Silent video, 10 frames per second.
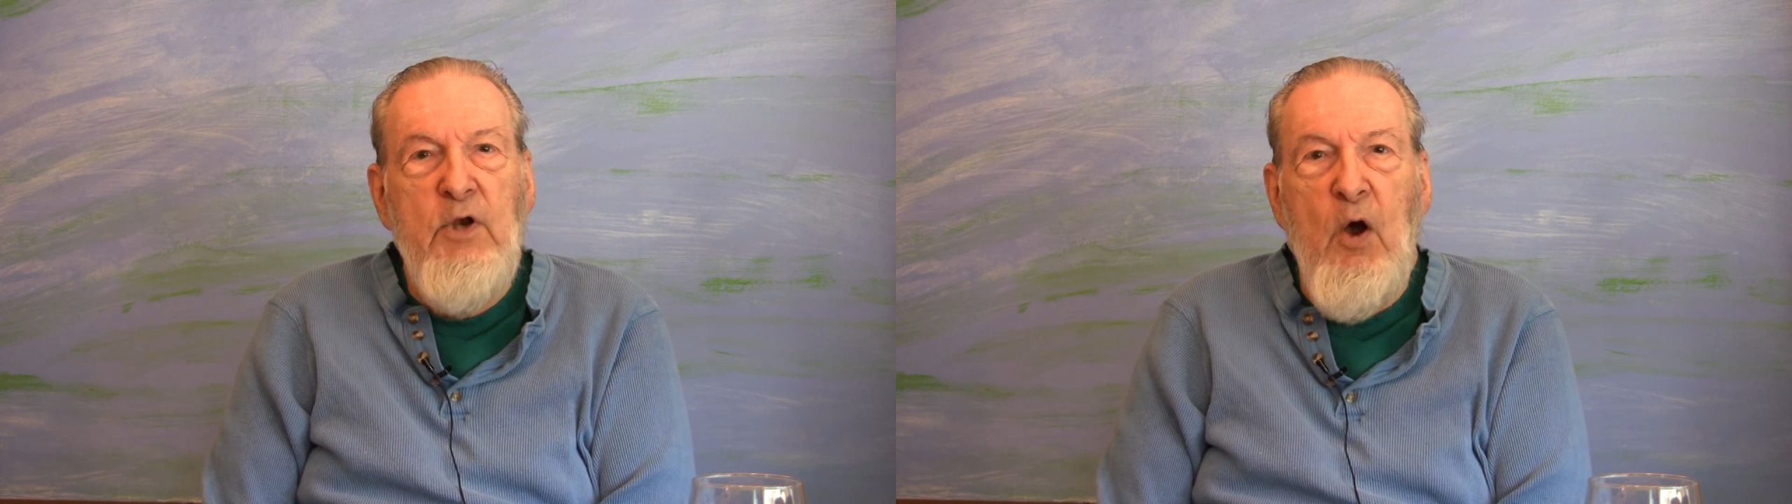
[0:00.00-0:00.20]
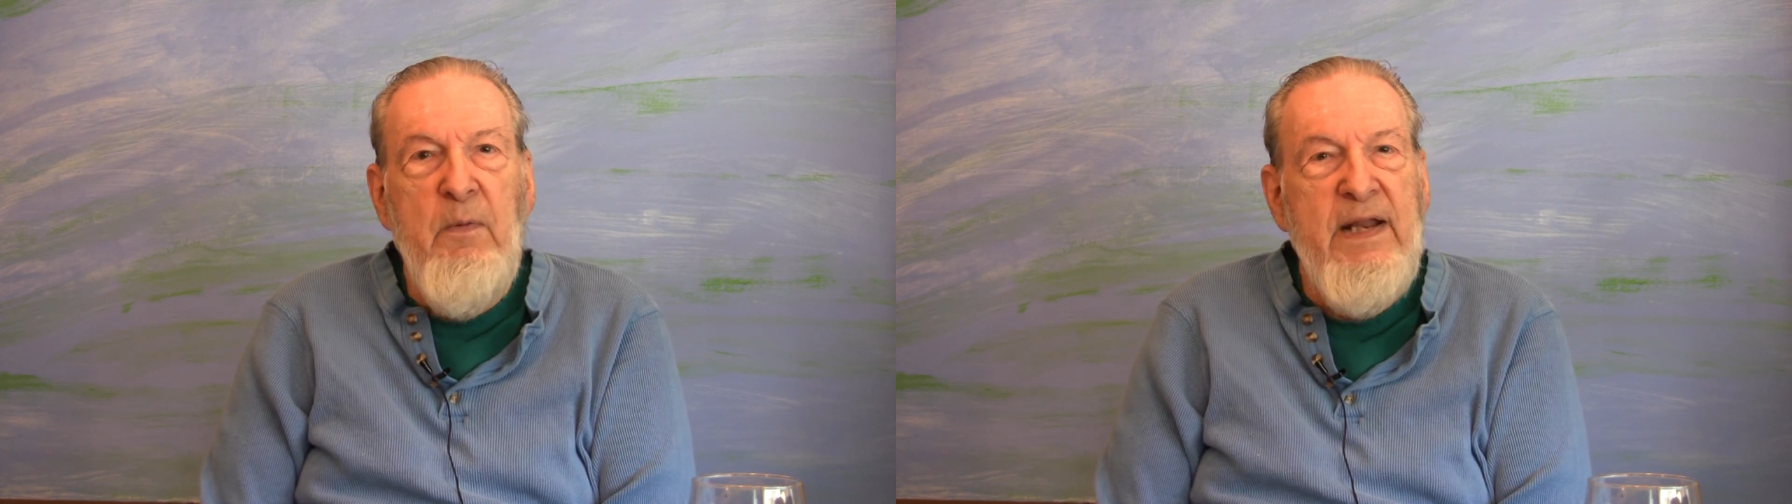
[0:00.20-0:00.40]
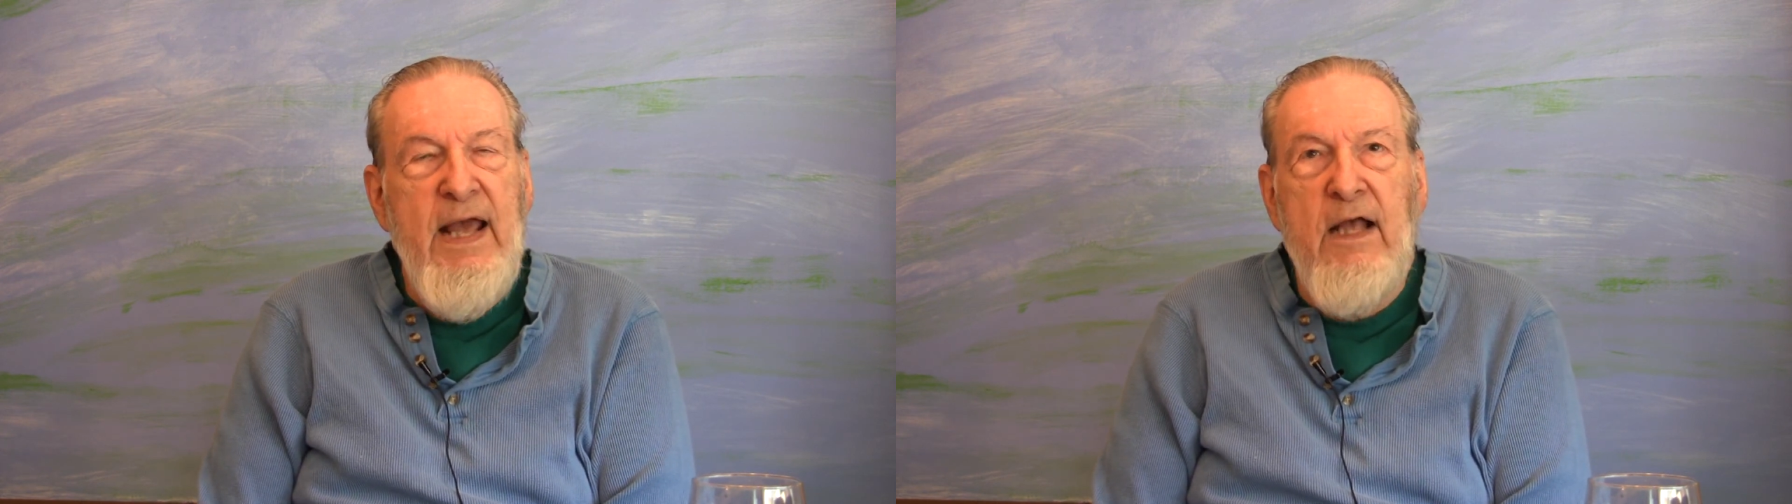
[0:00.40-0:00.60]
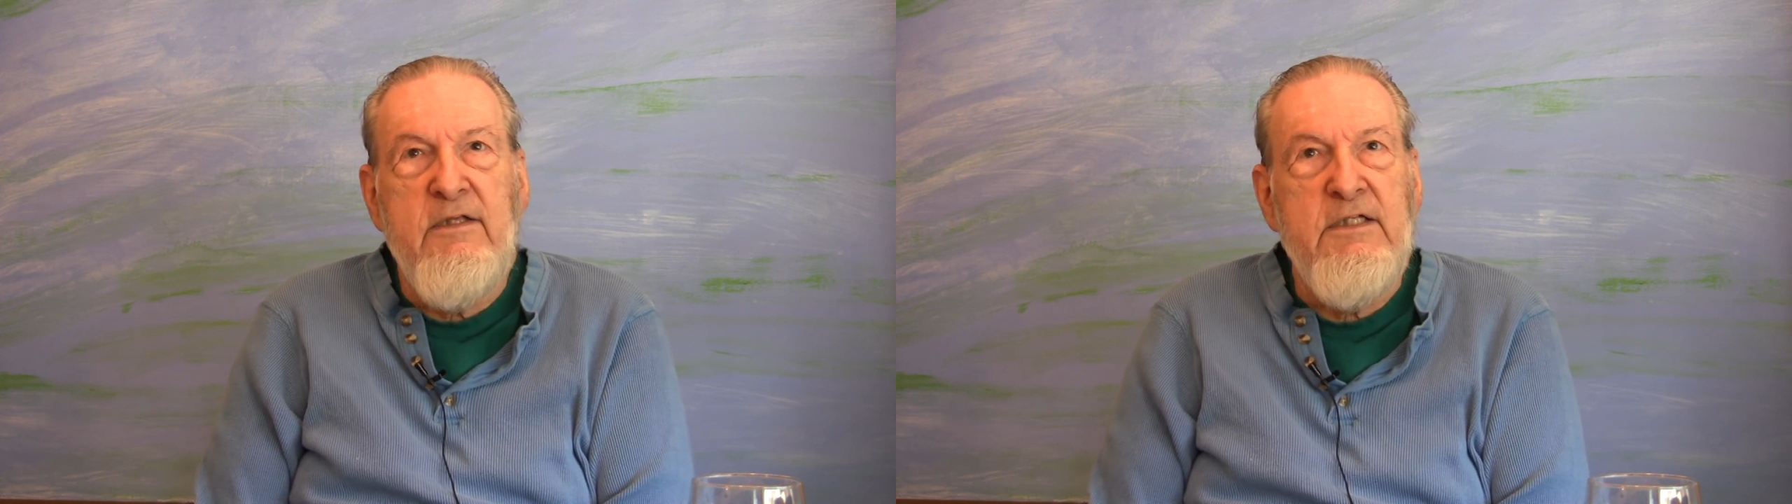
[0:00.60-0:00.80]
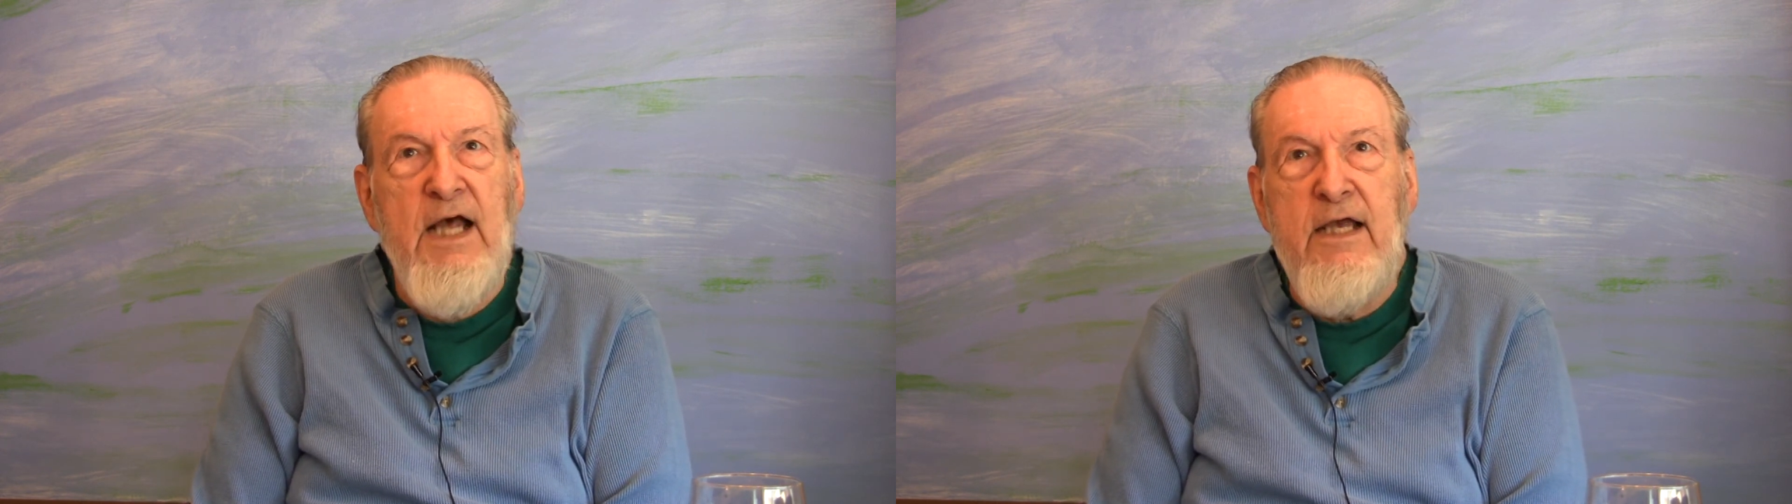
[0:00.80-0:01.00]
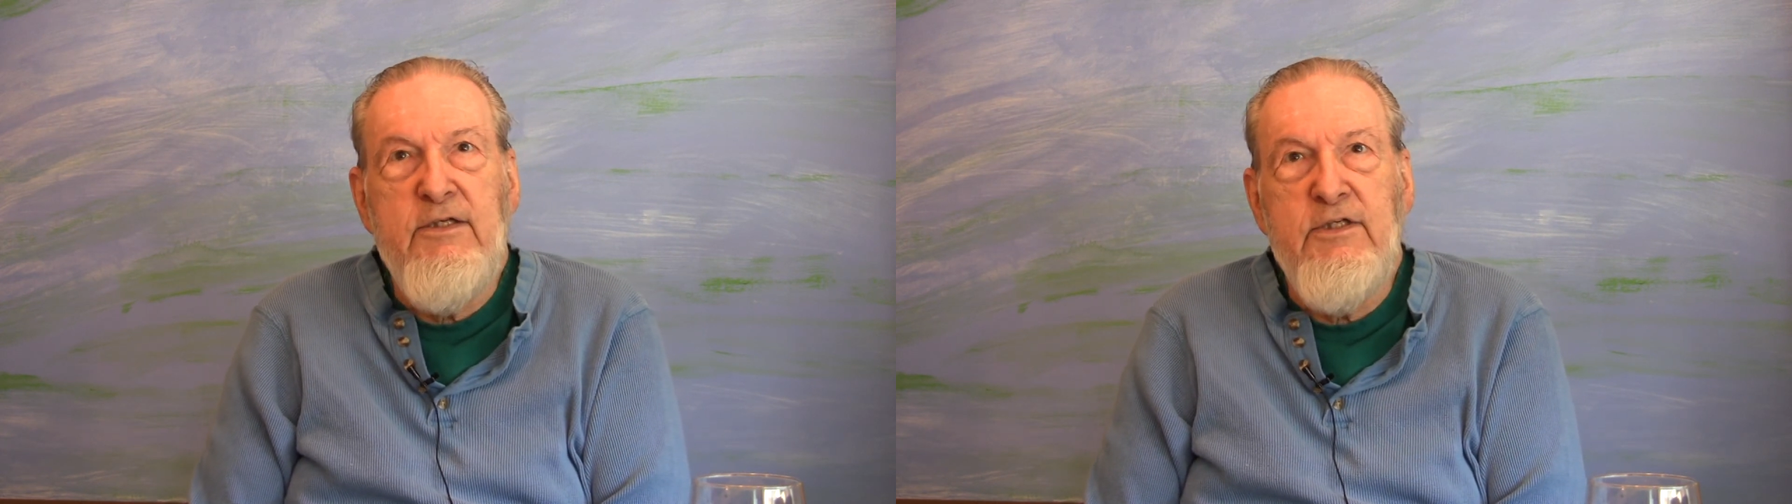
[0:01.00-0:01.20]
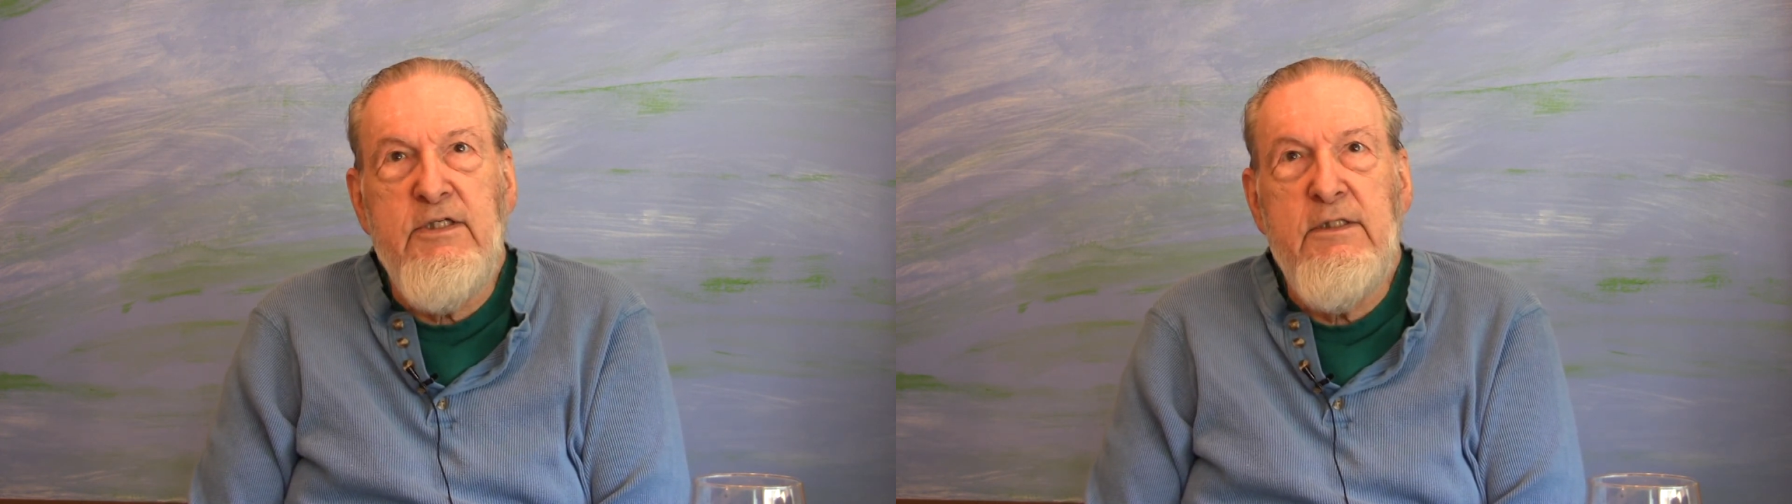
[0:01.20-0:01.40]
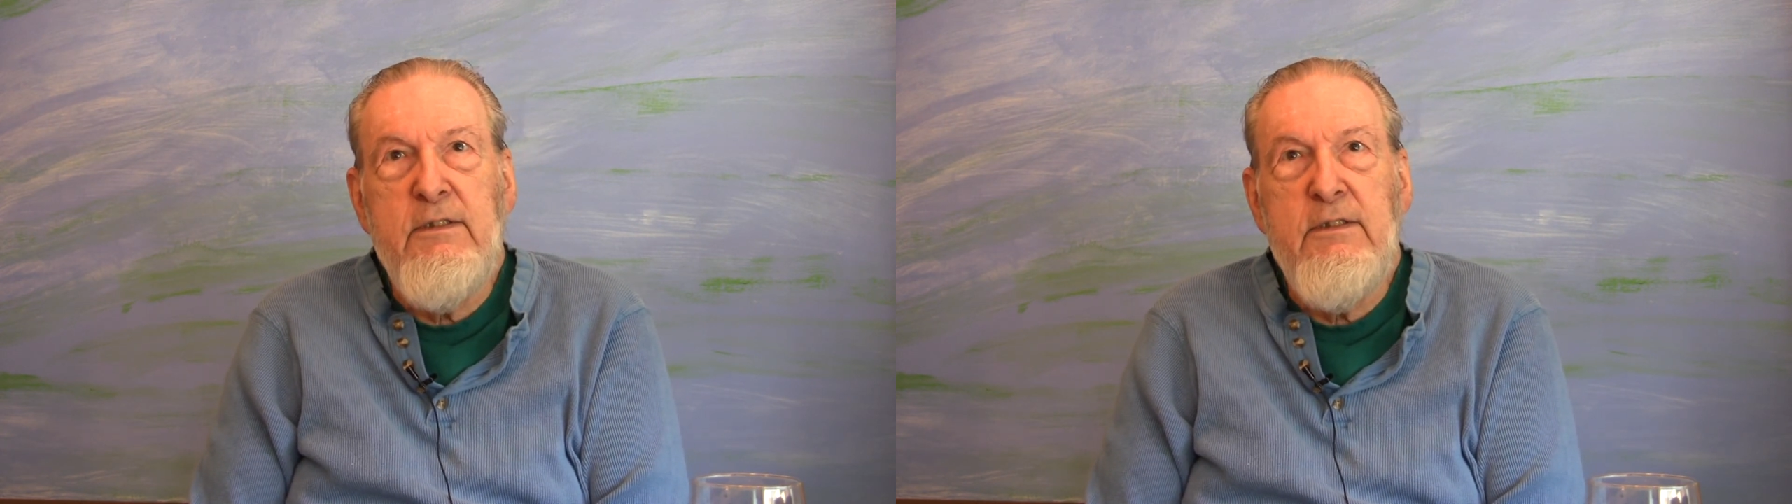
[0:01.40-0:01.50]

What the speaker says: Nobody else does.